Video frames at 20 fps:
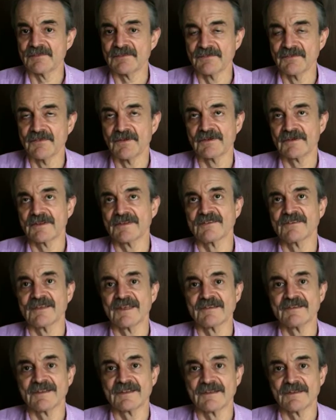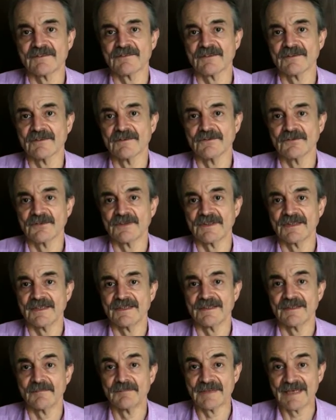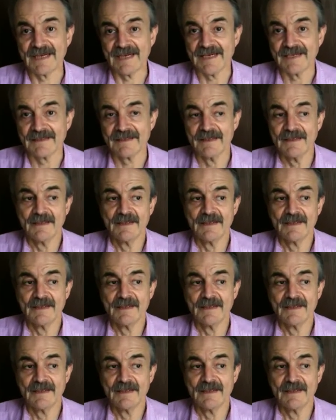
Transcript: before consulting the solution in the back.